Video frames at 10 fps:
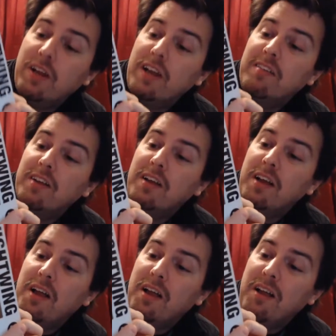see who that is,
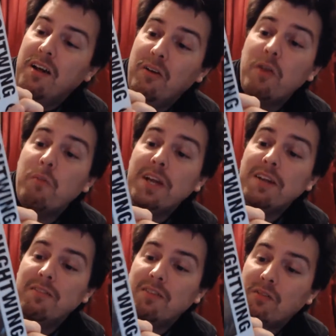
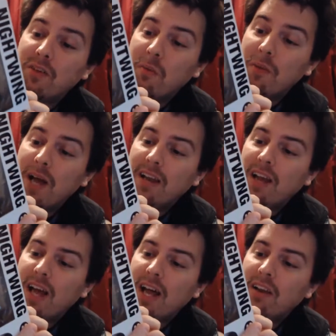Nightwing, which obviously got in my
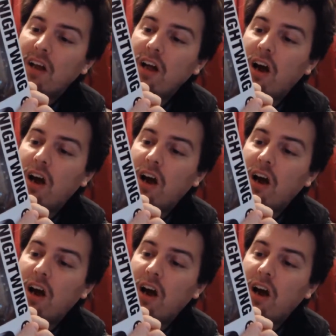hand, and